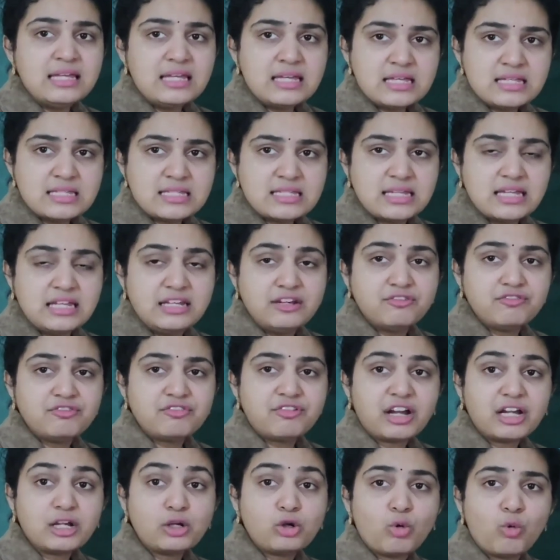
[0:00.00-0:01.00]
these
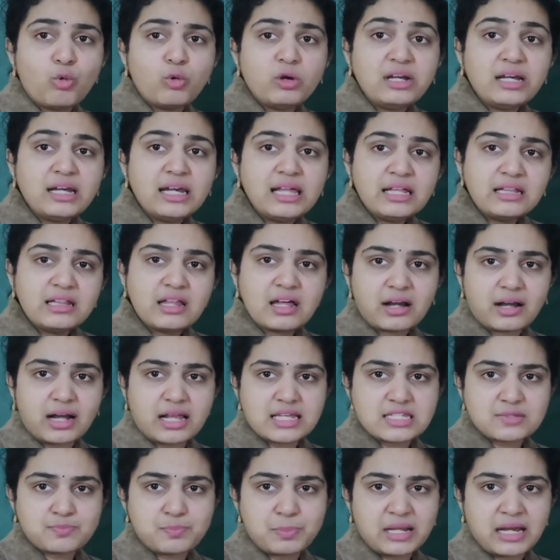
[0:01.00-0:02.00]
infect only the
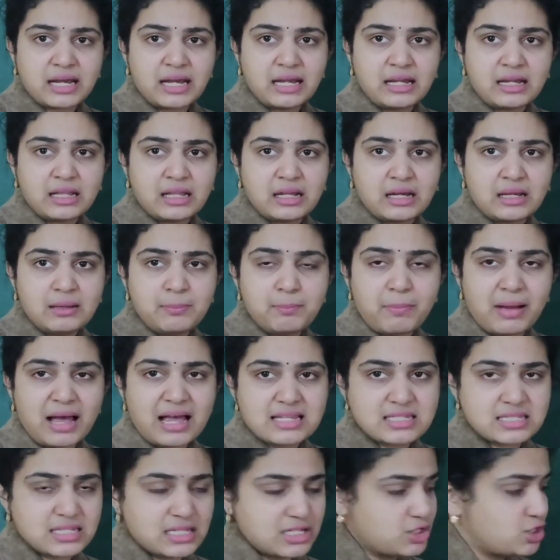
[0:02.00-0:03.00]
respiratory
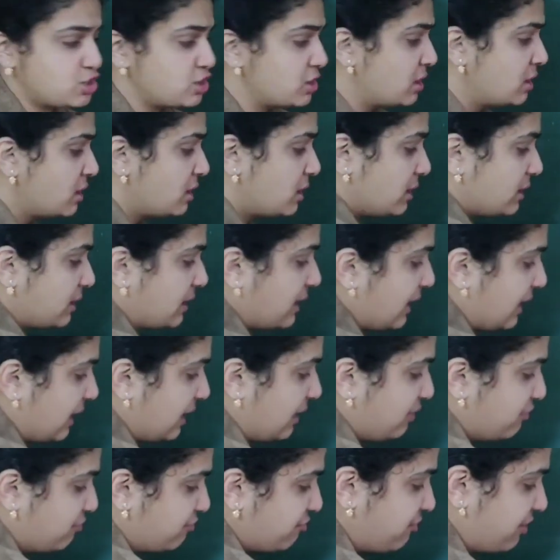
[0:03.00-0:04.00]
passage.
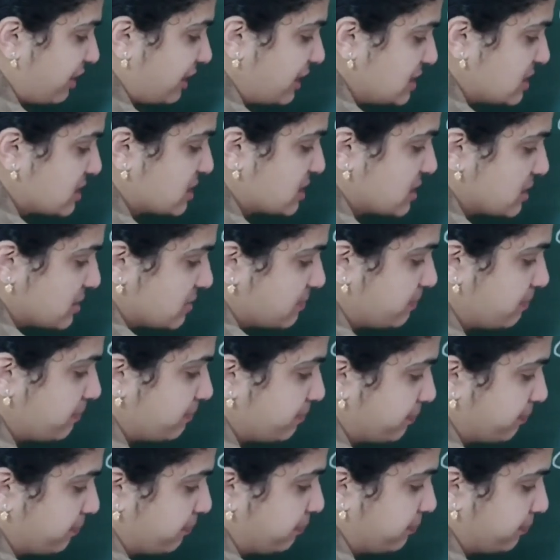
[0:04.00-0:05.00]
They infect
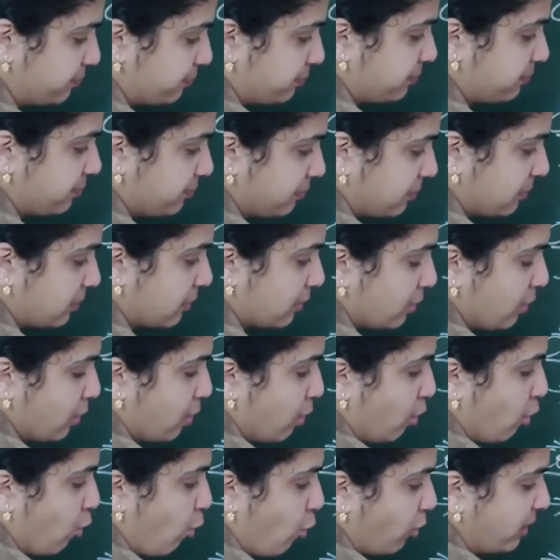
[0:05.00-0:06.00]

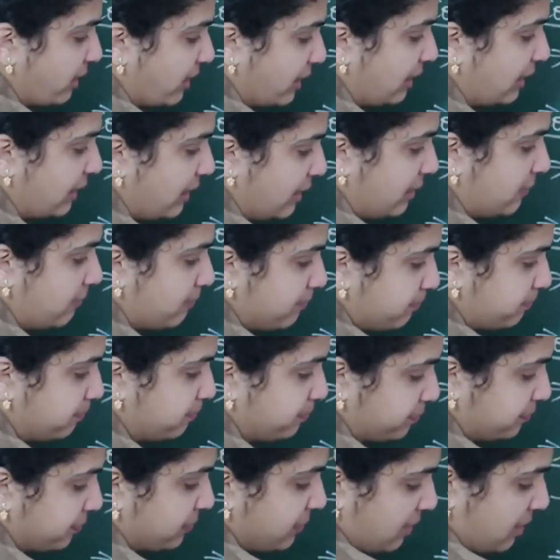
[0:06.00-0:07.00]
only
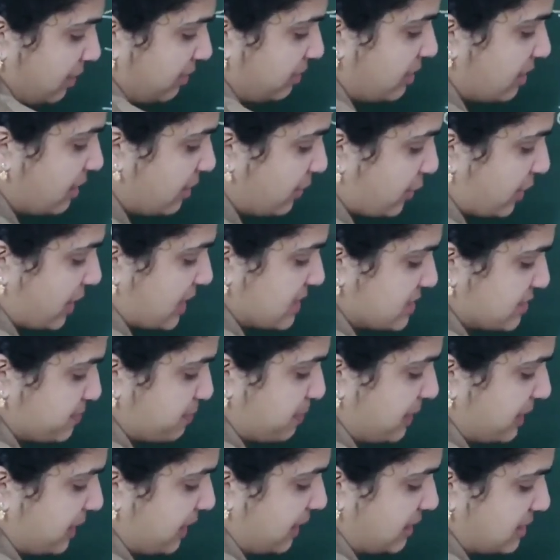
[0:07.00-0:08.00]
the
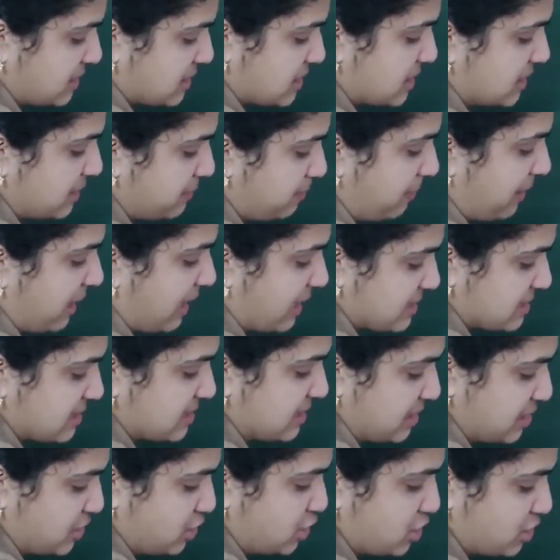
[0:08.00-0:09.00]
respiratory
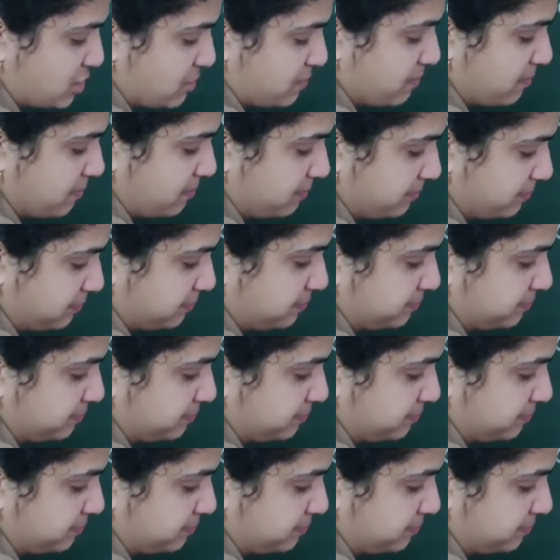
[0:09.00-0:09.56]
passage.